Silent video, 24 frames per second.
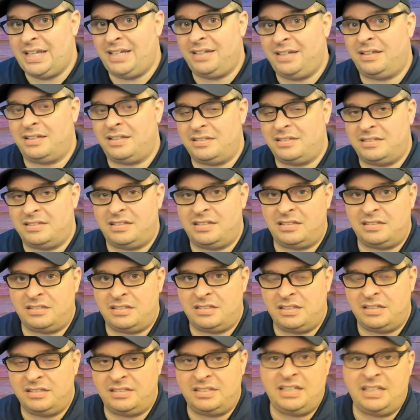
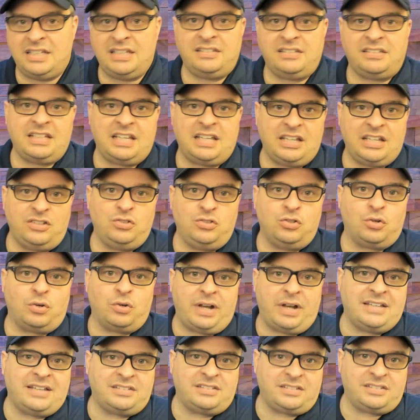inconsistencies in
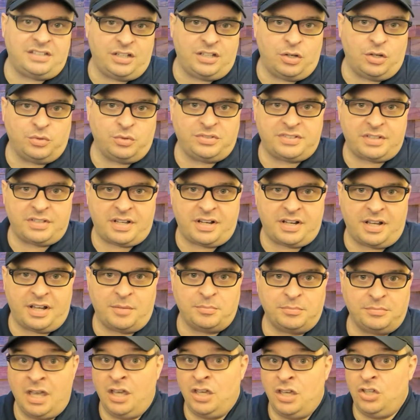your SEO setup.